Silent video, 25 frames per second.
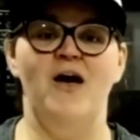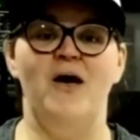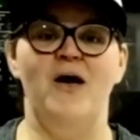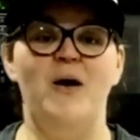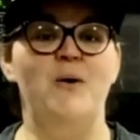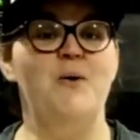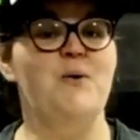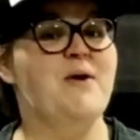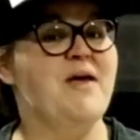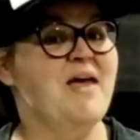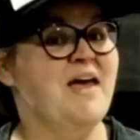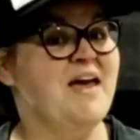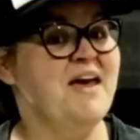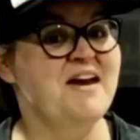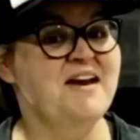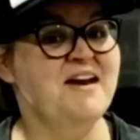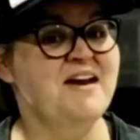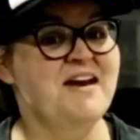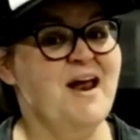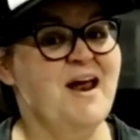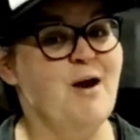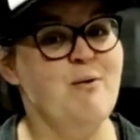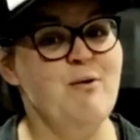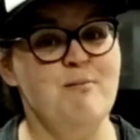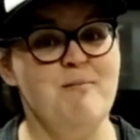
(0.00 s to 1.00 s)
Okay,
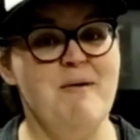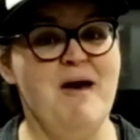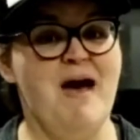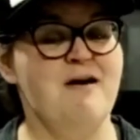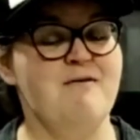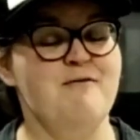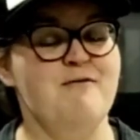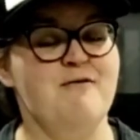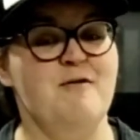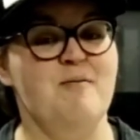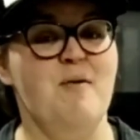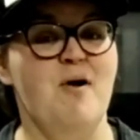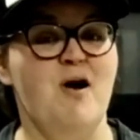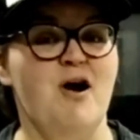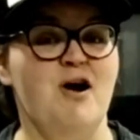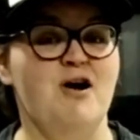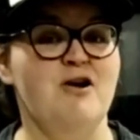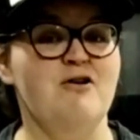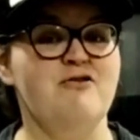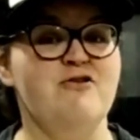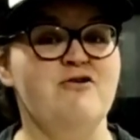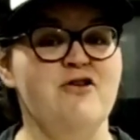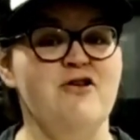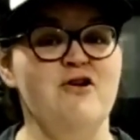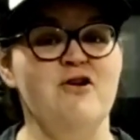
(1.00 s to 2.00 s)
now we're back for part
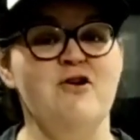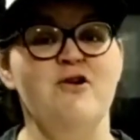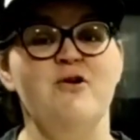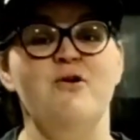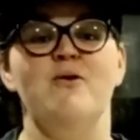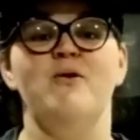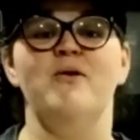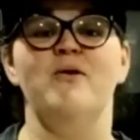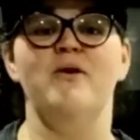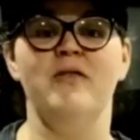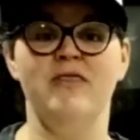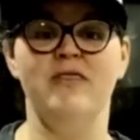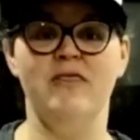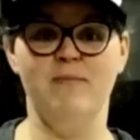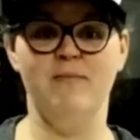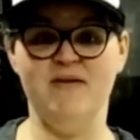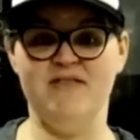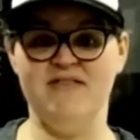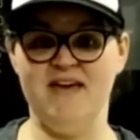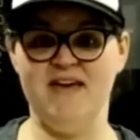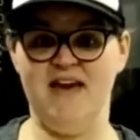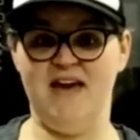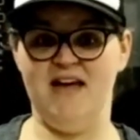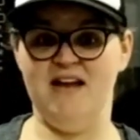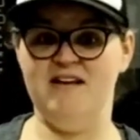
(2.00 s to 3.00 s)
two. The
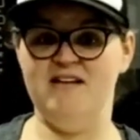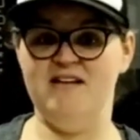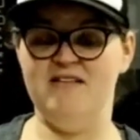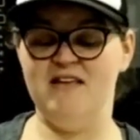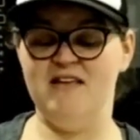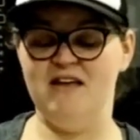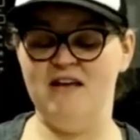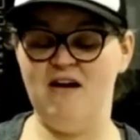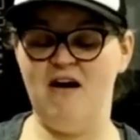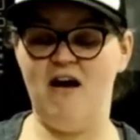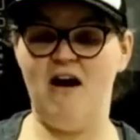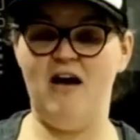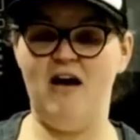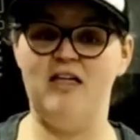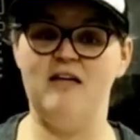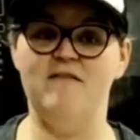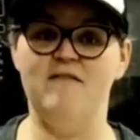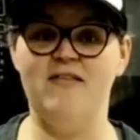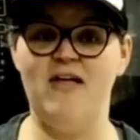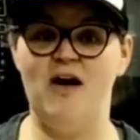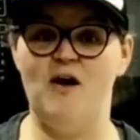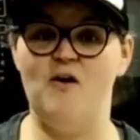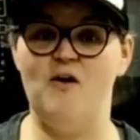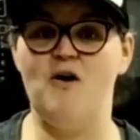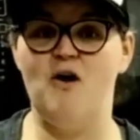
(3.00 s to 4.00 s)
potatoes and
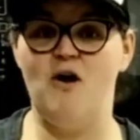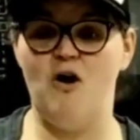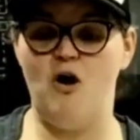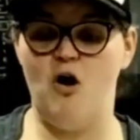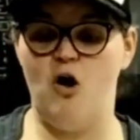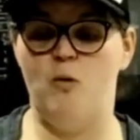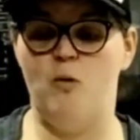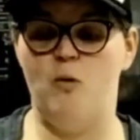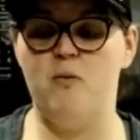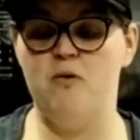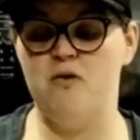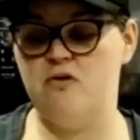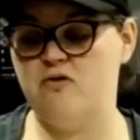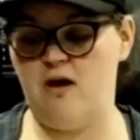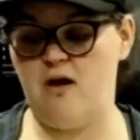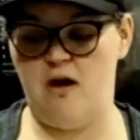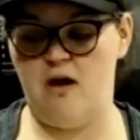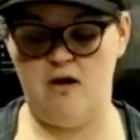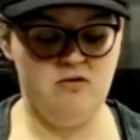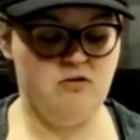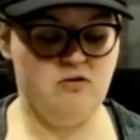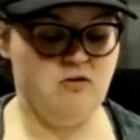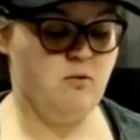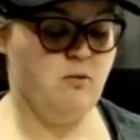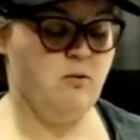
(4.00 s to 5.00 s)
cauliflower are almost done,
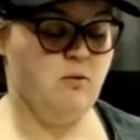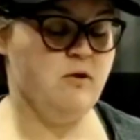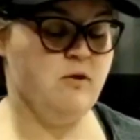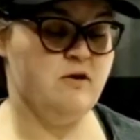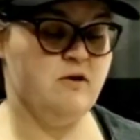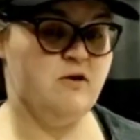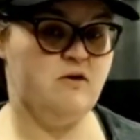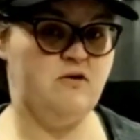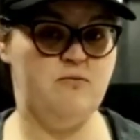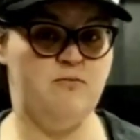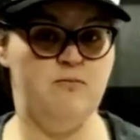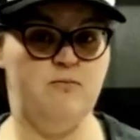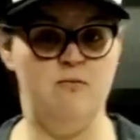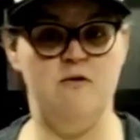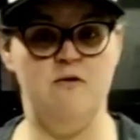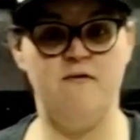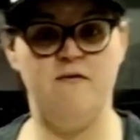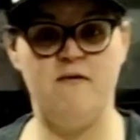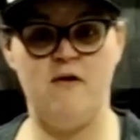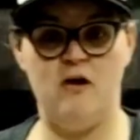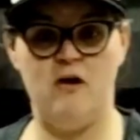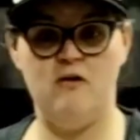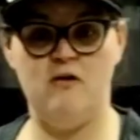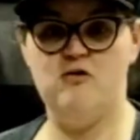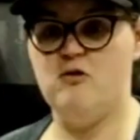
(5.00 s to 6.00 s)
so we're going to move on
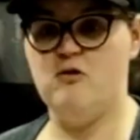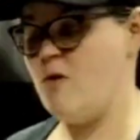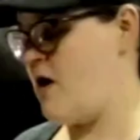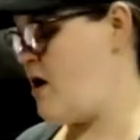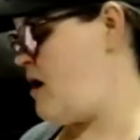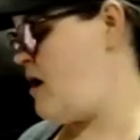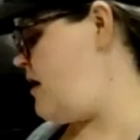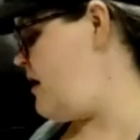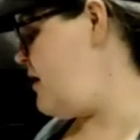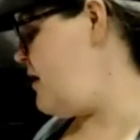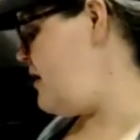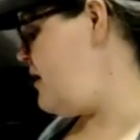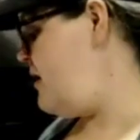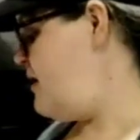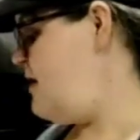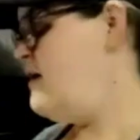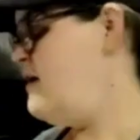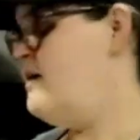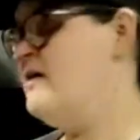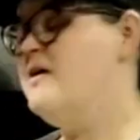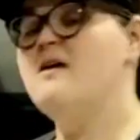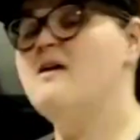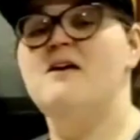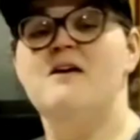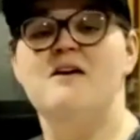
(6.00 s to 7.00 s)
to our
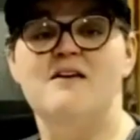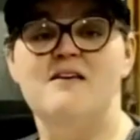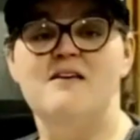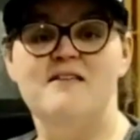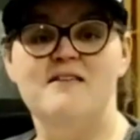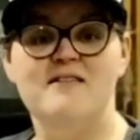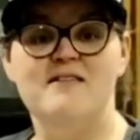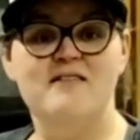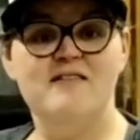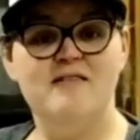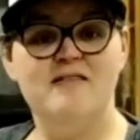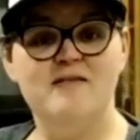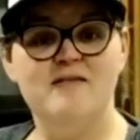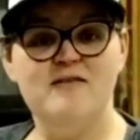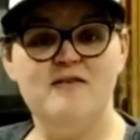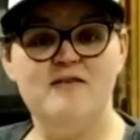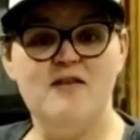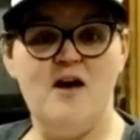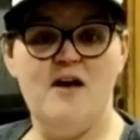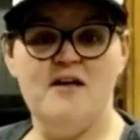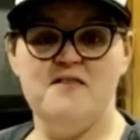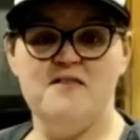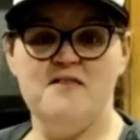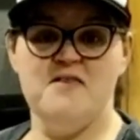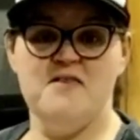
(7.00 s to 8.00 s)

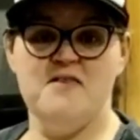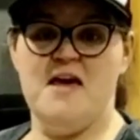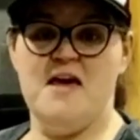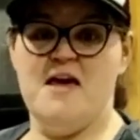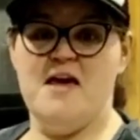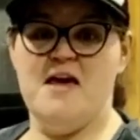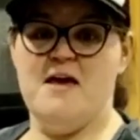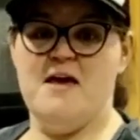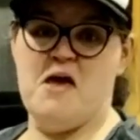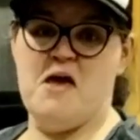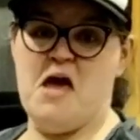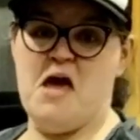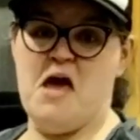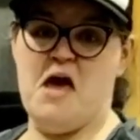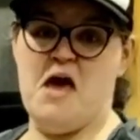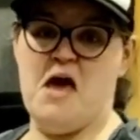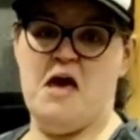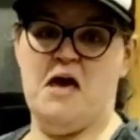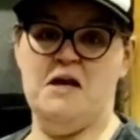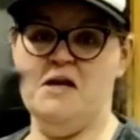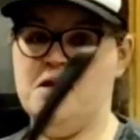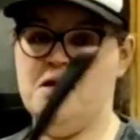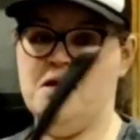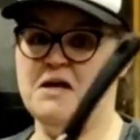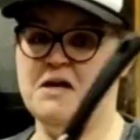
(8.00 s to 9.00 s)
saute pan.
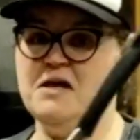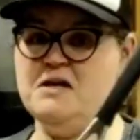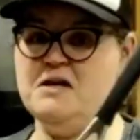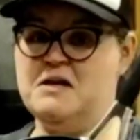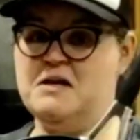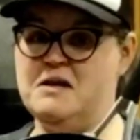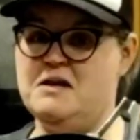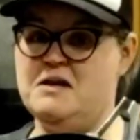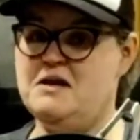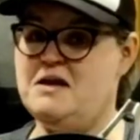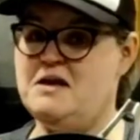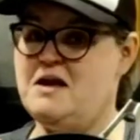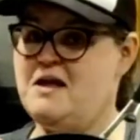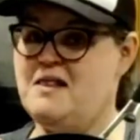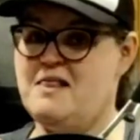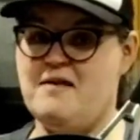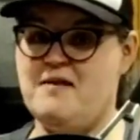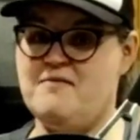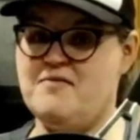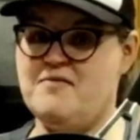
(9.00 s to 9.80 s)
I love this